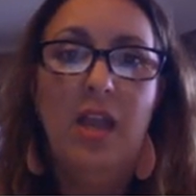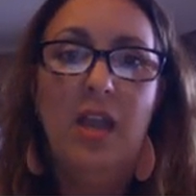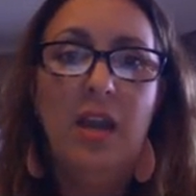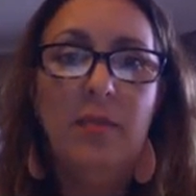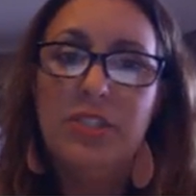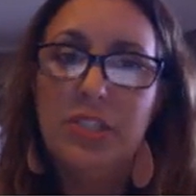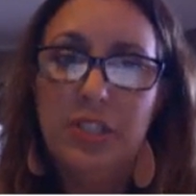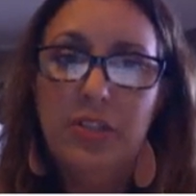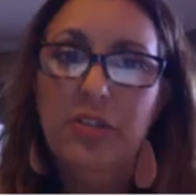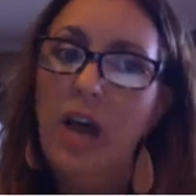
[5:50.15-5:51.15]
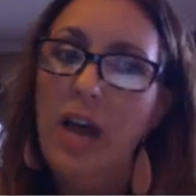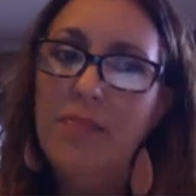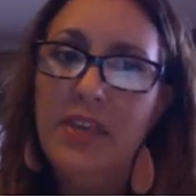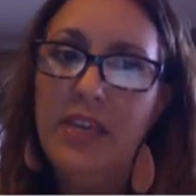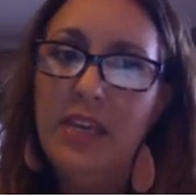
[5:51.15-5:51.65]
Number 2,
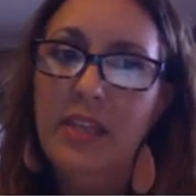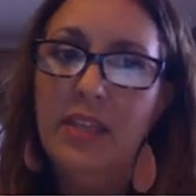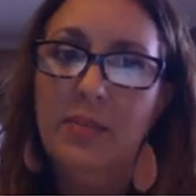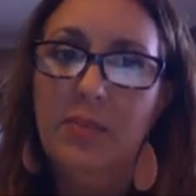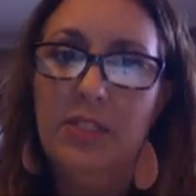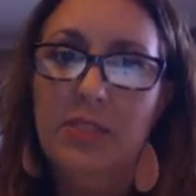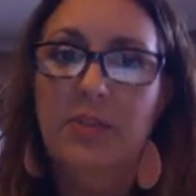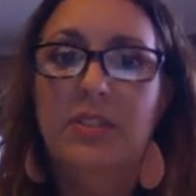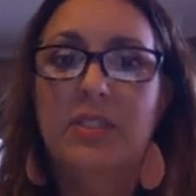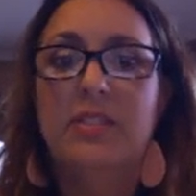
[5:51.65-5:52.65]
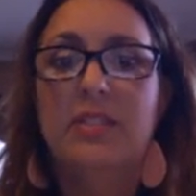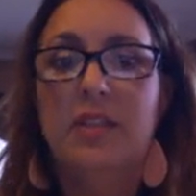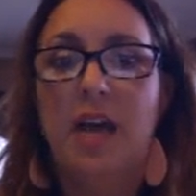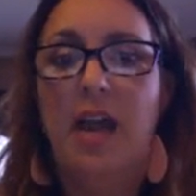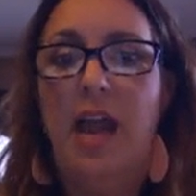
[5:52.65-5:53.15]
I'm thinking that the principal does
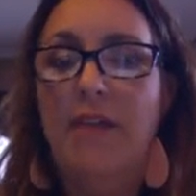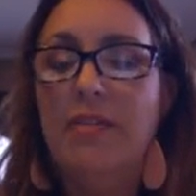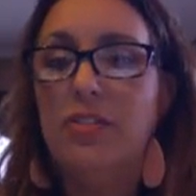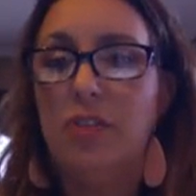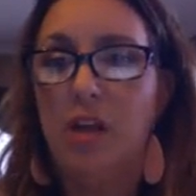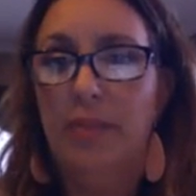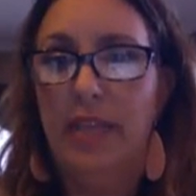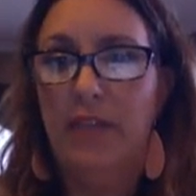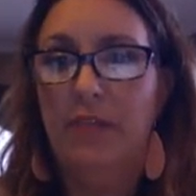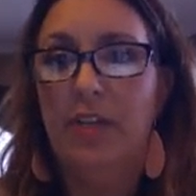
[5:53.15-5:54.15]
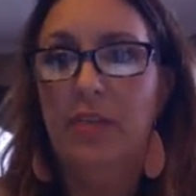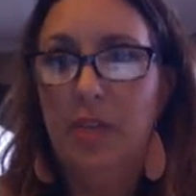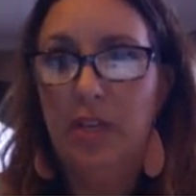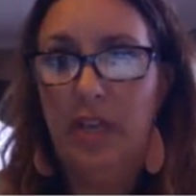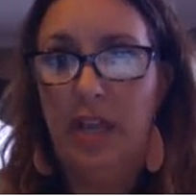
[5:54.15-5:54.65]
not have a strong plan for
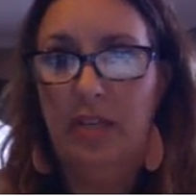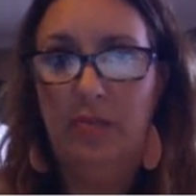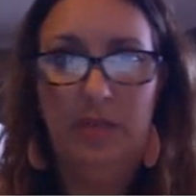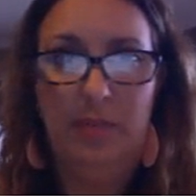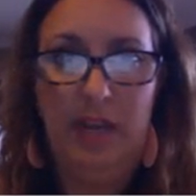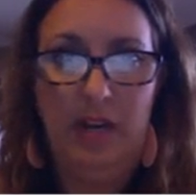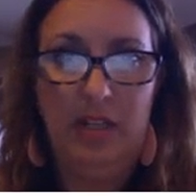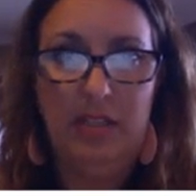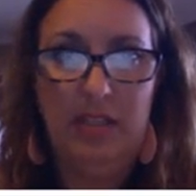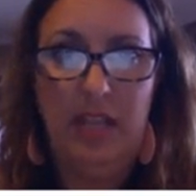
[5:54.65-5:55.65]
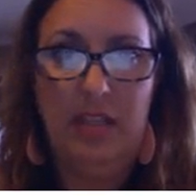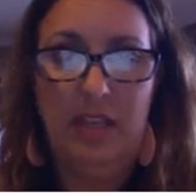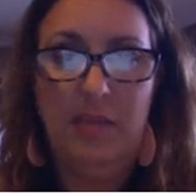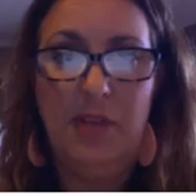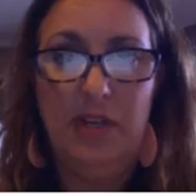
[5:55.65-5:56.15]
communicating with parents and the
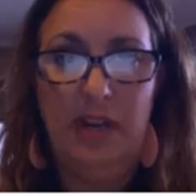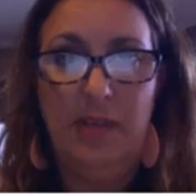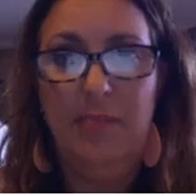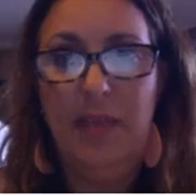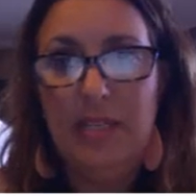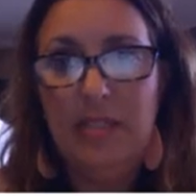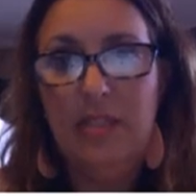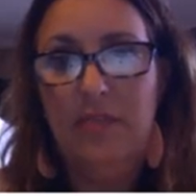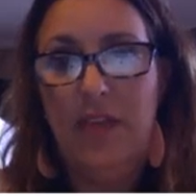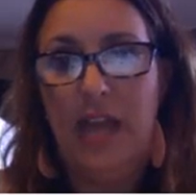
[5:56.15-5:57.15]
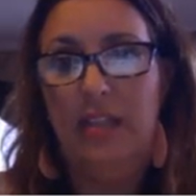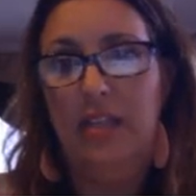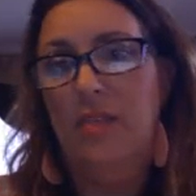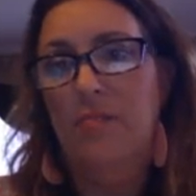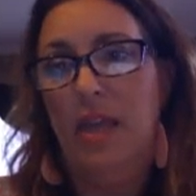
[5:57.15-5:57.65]
community based on the fact that
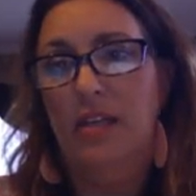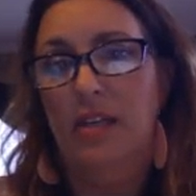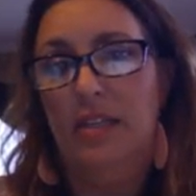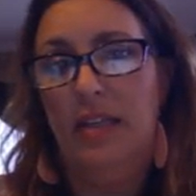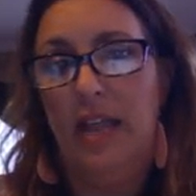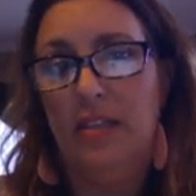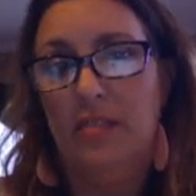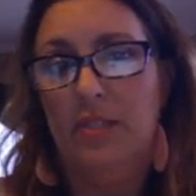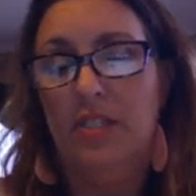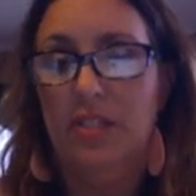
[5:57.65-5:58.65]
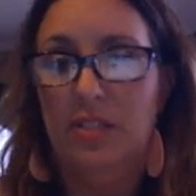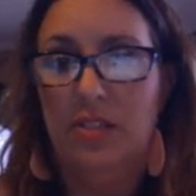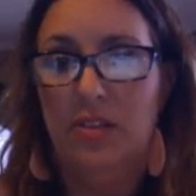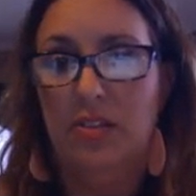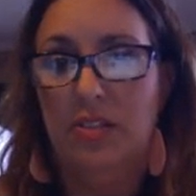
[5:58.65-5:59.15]
he made an announcement to the
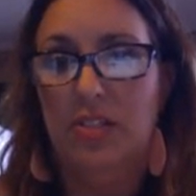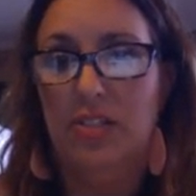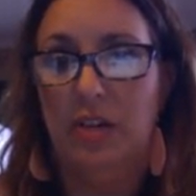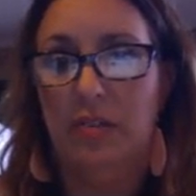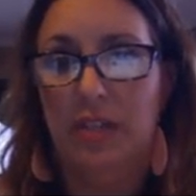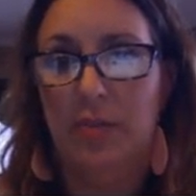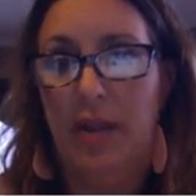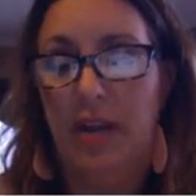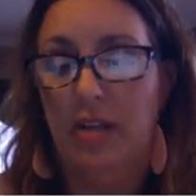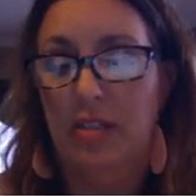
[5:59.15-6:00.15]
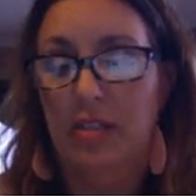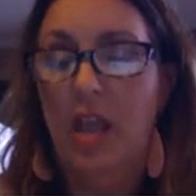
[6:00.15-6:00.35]
students to share with their parents